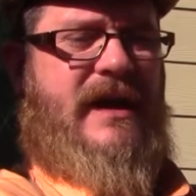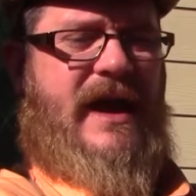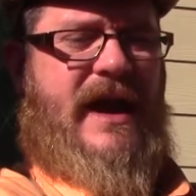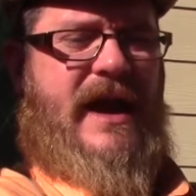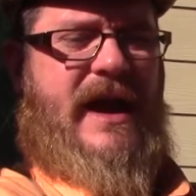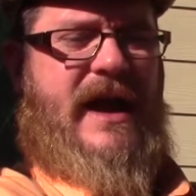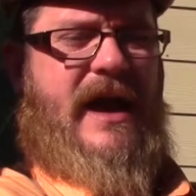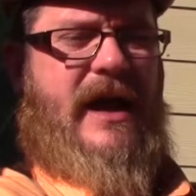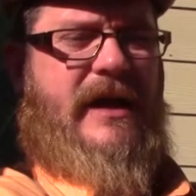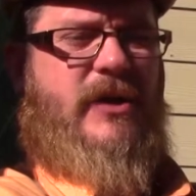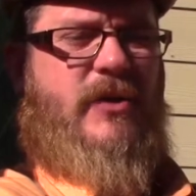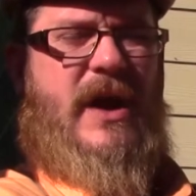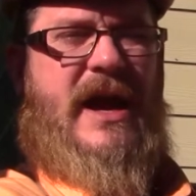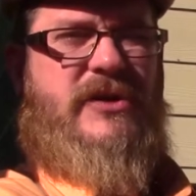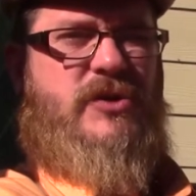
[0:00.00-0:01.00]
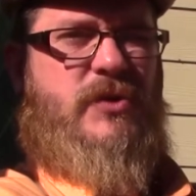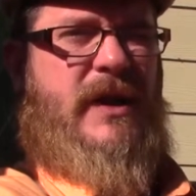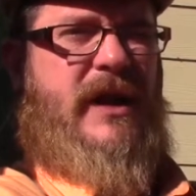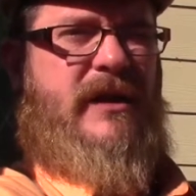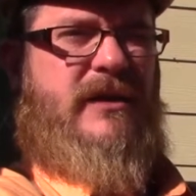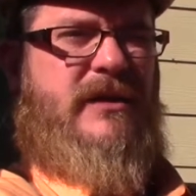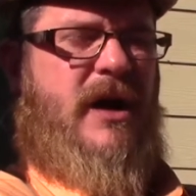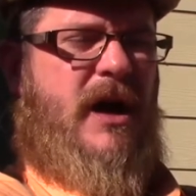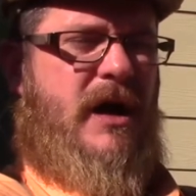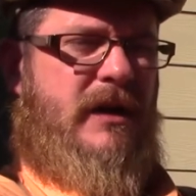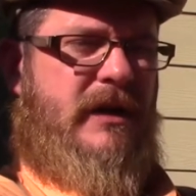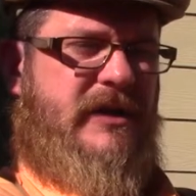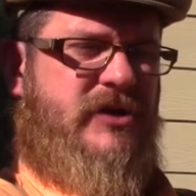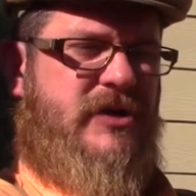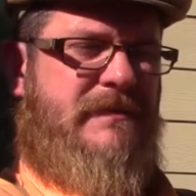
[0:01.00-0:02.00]
I graduated
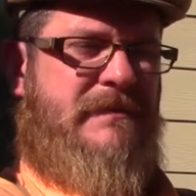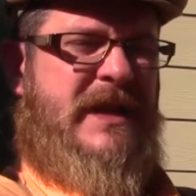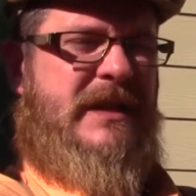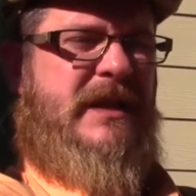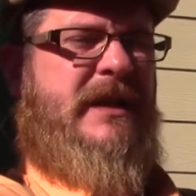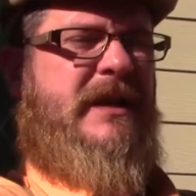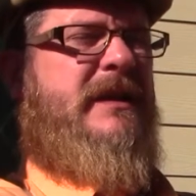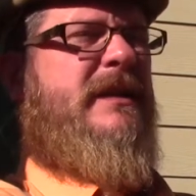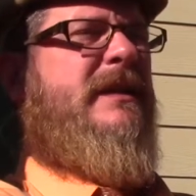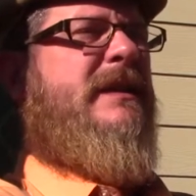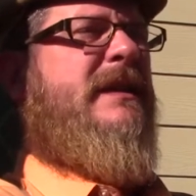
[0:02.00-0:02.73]
college at Midland